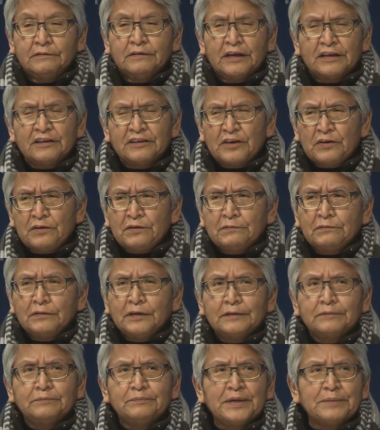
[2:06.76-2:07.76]
And so
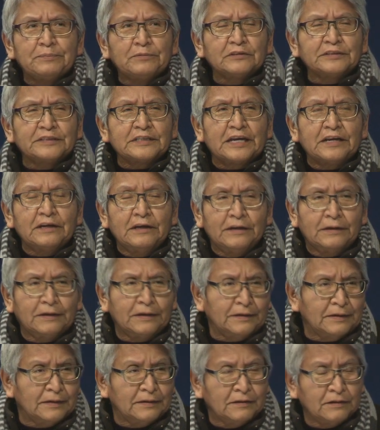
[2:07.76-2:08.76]
people say,
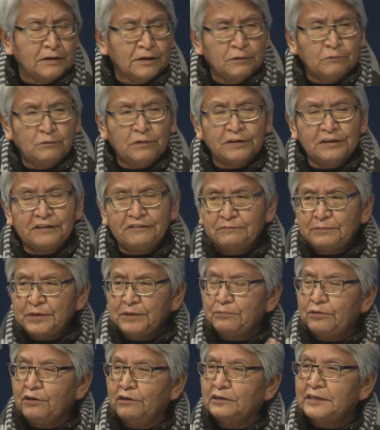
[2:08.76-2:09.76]
well, you've
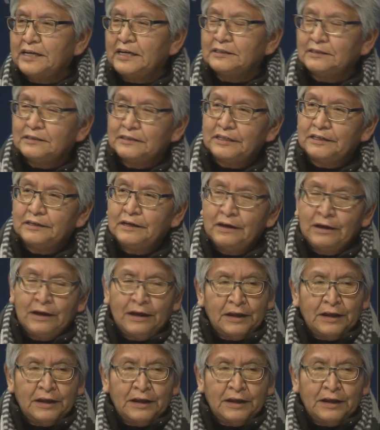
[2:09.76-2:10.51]
been protesting.